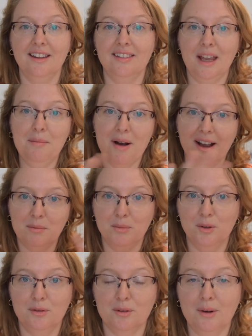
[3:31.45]
they might
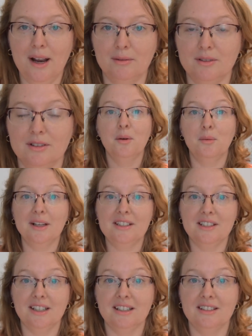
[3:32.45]
move around,
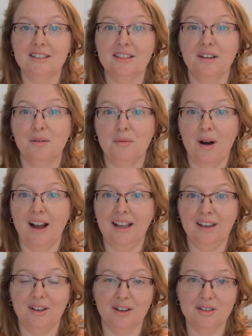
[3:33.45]
which is why
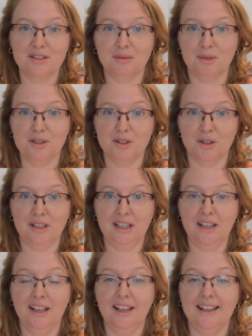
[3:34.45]
the customer journey